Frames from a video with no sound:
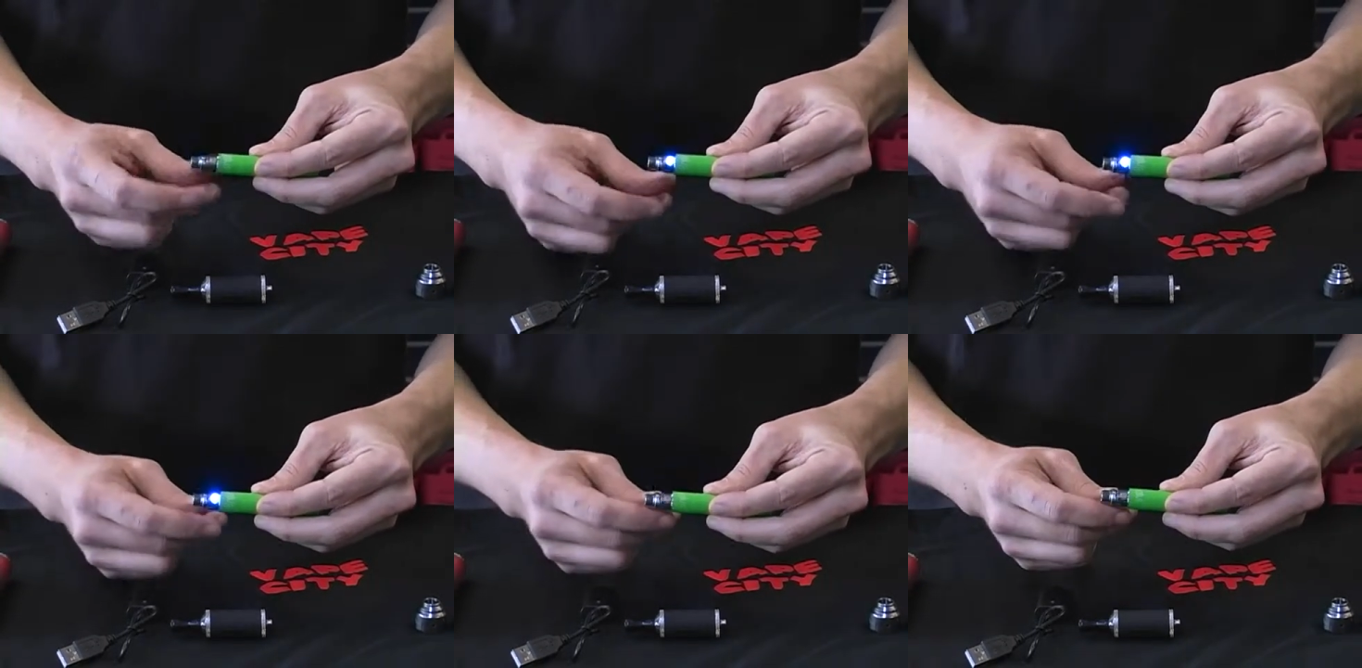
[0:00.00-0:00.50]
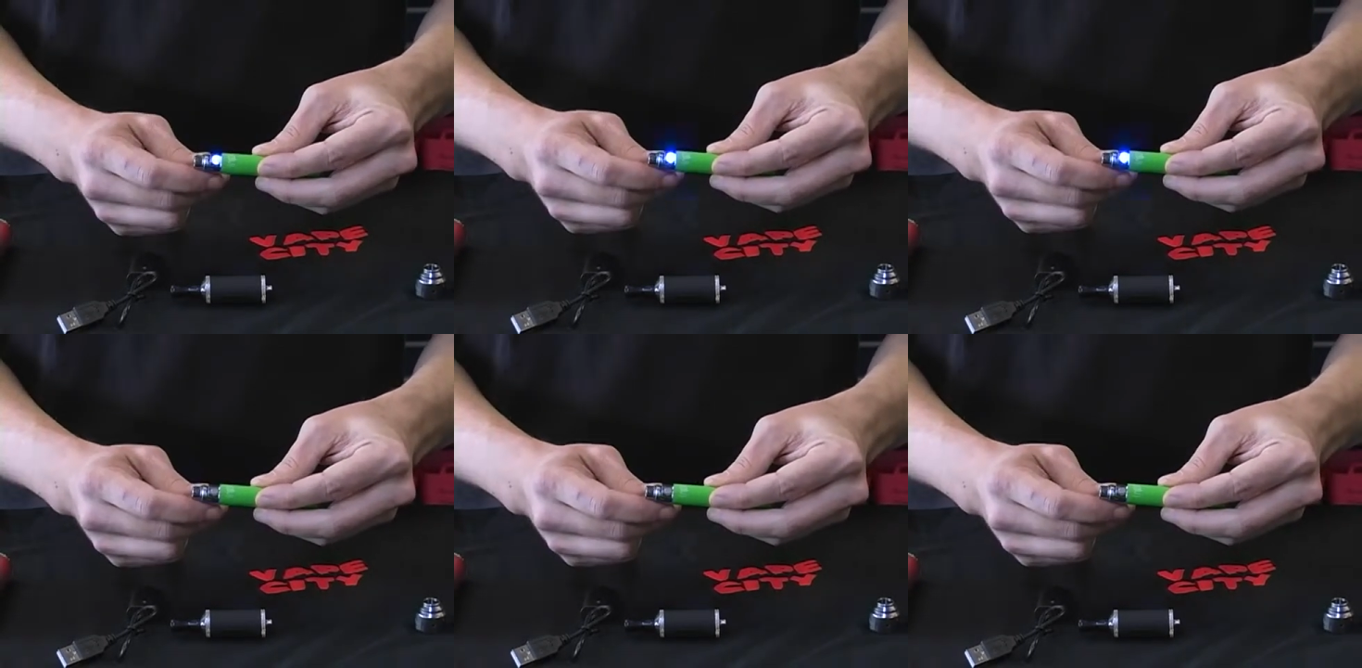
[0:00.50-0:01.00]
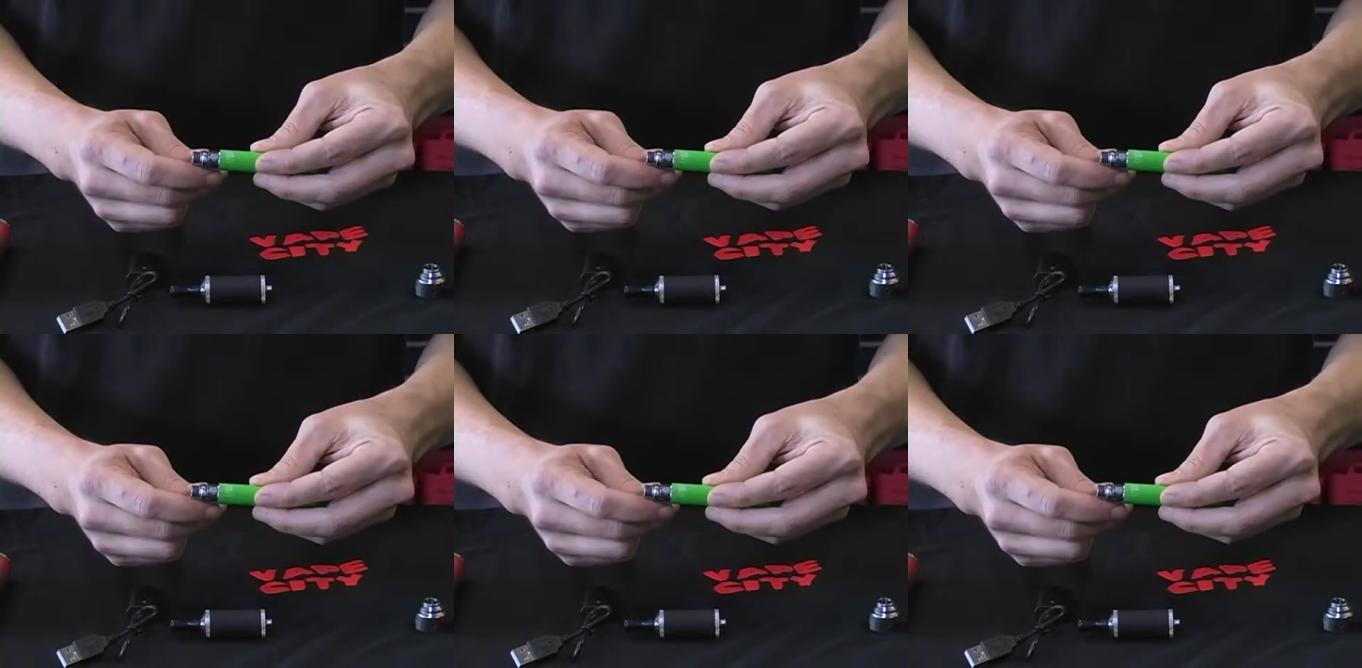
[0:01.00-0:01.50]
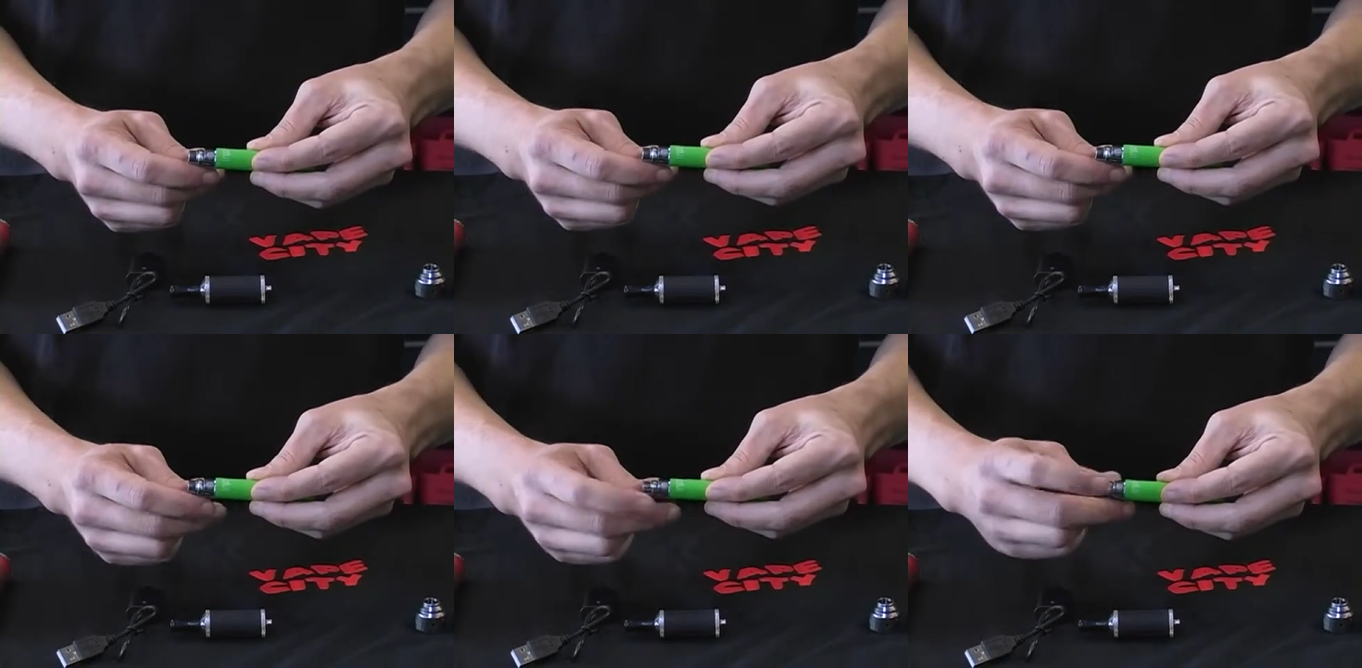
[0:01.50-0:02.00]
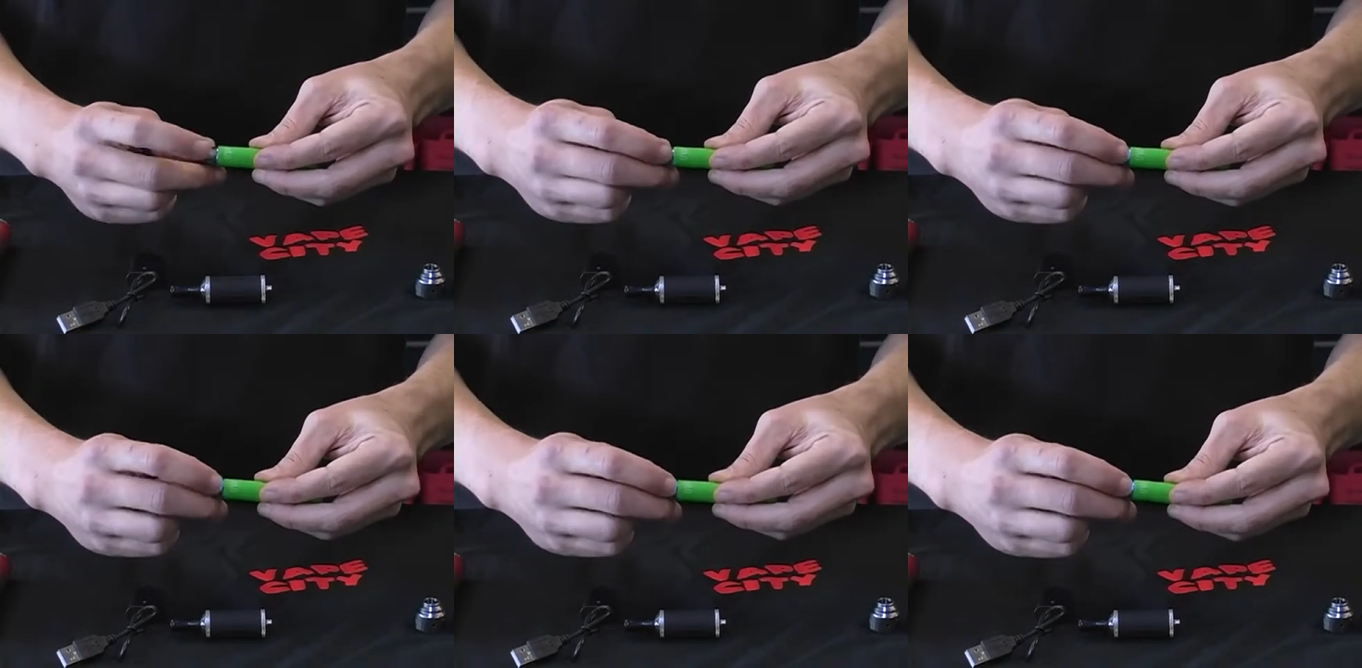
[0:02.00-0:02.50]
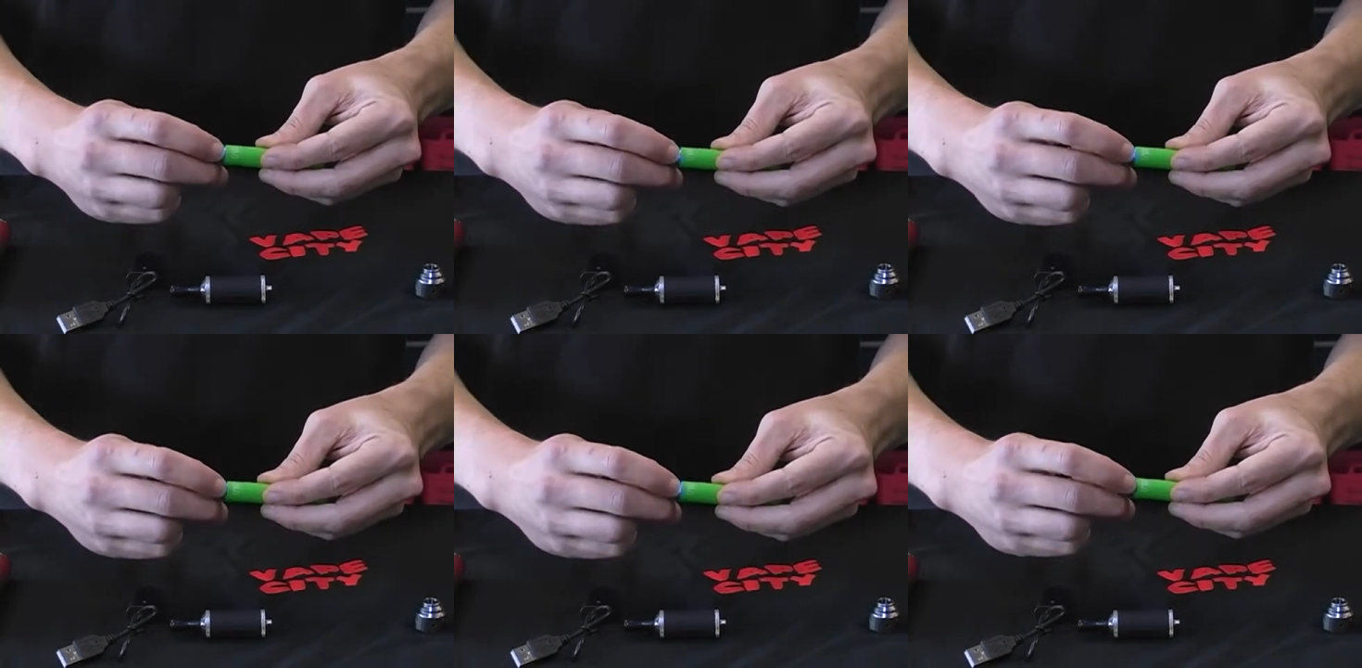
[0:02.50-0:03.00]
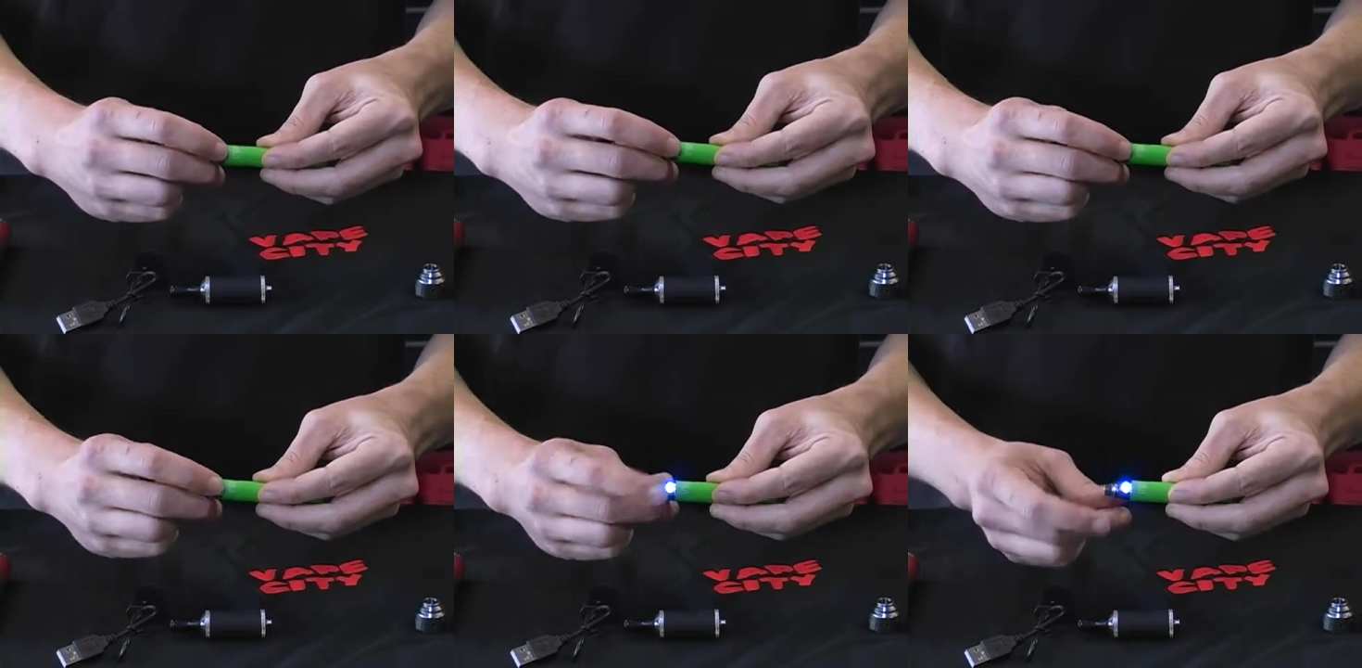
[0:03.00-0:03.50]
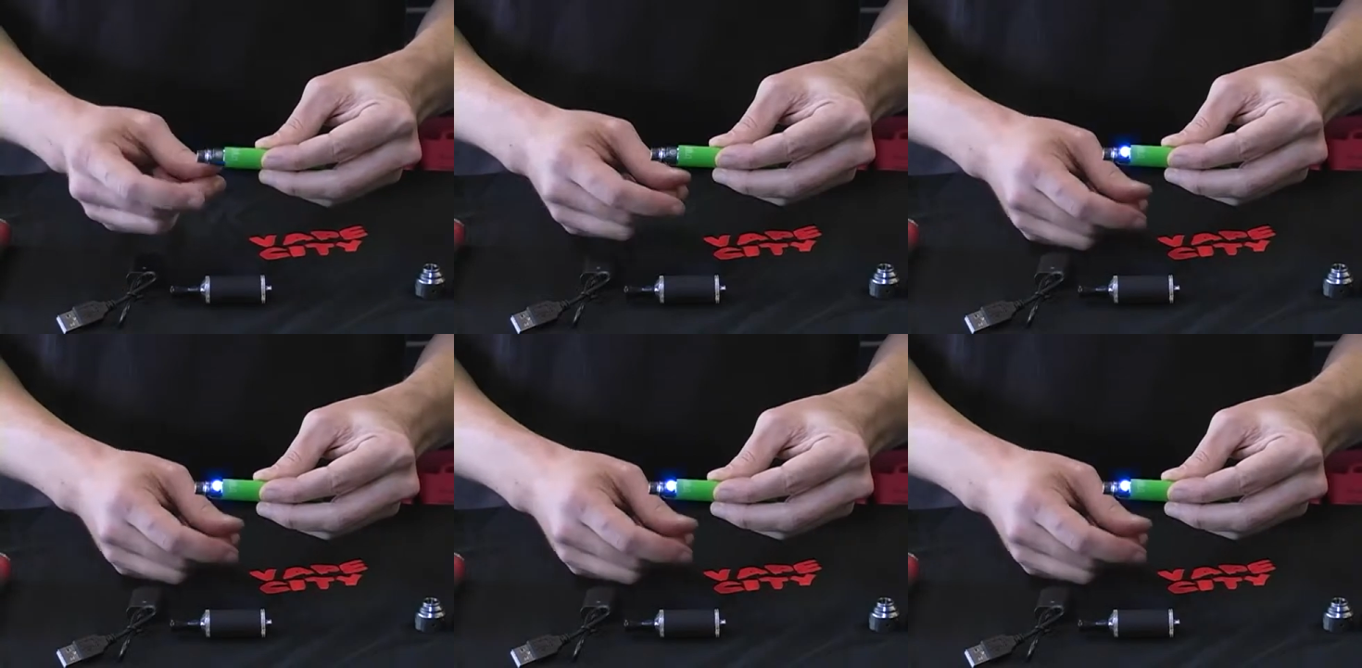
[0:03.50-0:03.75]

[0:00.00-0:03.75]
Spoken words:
(no speaker visible)